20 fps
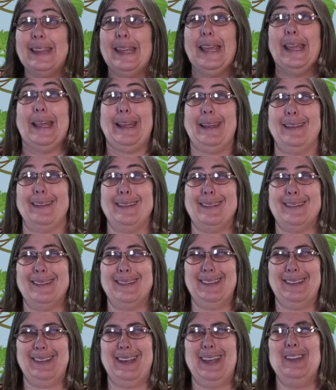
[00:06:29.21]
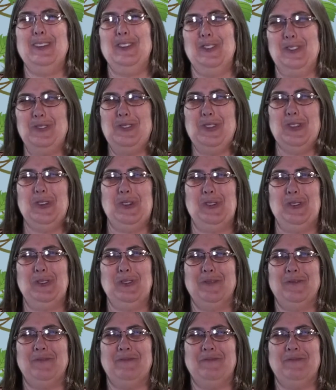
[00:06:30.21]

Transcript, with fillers: things can you do?